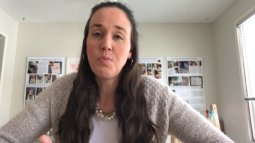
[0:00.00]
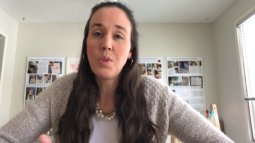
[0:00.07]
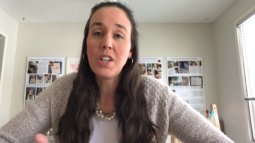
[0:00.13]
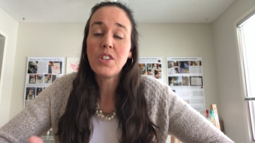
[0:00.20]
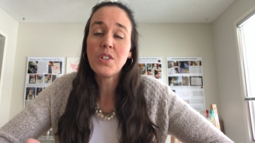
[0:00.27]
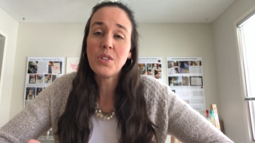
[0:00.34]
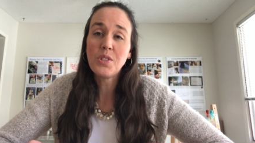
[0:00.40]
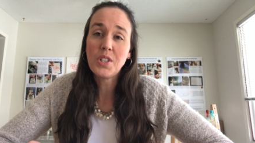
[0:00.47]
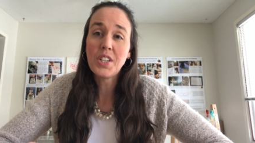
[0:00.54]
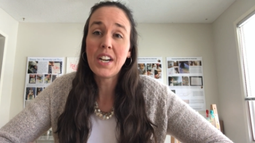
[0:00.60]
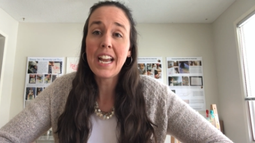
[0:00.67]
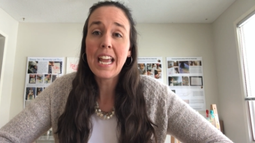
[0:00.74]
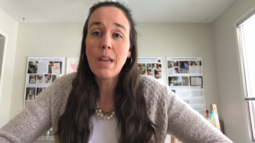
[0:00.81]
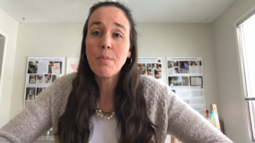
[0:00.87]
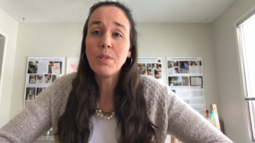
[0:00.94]
what children
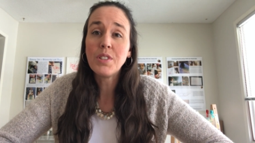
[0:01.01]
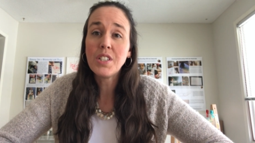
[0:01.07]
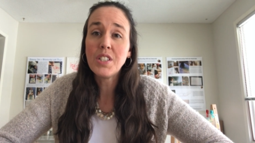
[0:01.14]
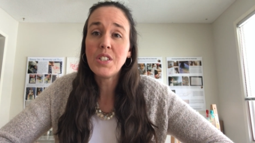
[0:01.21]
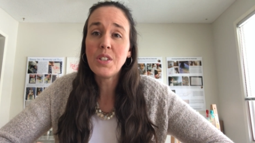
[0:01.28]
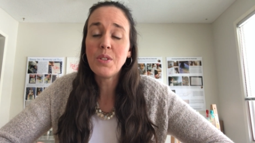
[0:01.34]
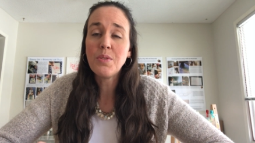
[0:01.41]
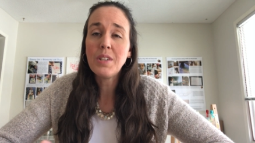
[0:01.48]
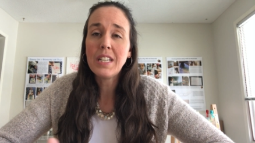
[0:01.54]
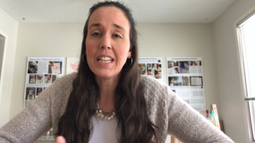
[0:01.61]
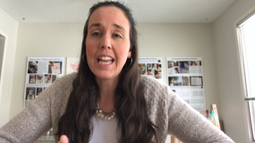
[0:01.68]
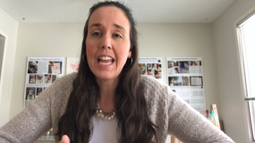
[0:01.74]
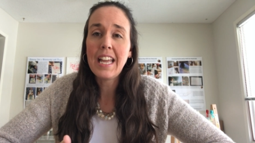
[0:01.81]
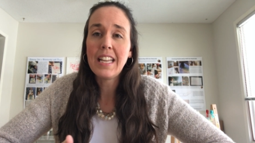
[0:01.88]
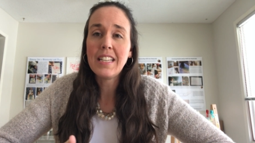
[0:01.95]
are able to do
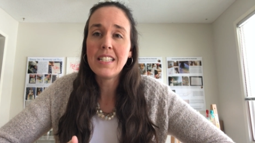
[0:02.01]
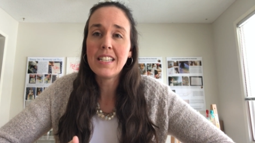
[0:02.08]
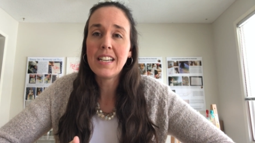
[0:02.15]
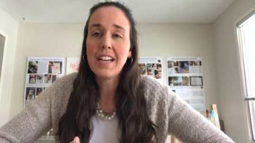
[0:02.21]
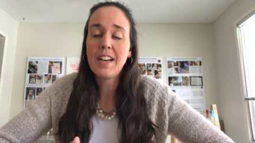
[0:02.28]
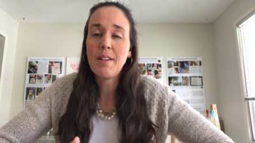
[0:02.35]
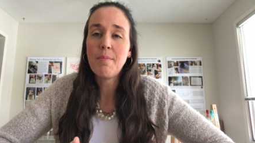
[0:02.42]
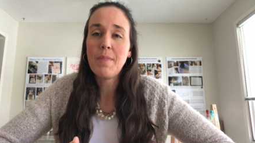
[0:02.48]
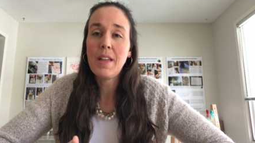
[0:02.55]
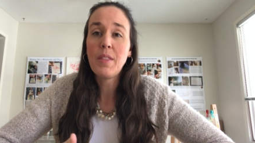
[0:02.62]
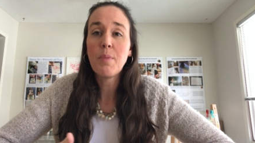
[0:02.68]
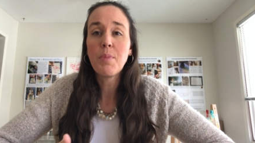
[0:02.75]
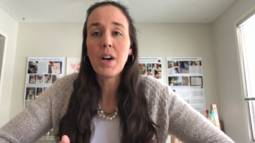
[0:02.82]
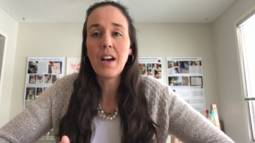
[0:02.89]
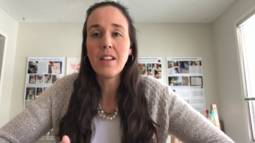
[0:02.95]
and
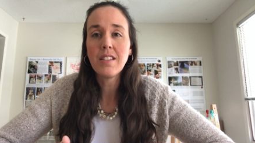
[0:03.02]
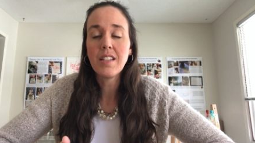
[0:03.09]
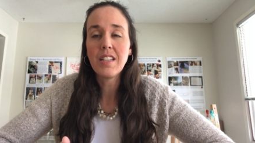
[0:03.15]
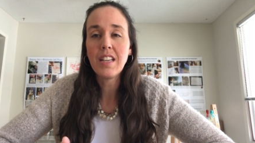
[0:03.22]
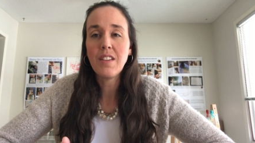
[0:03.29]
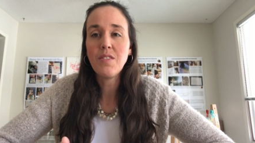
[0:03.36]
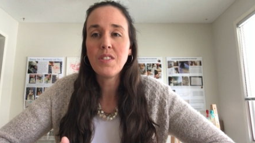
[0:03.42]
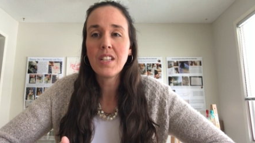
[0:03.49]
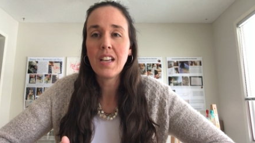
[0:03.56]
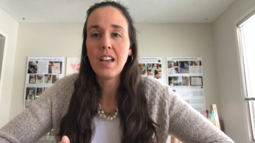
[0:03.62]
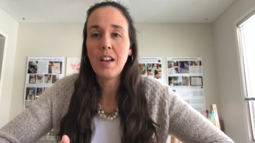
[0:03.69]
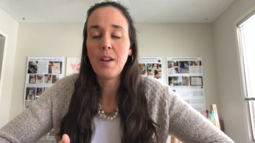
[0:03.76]
the positives.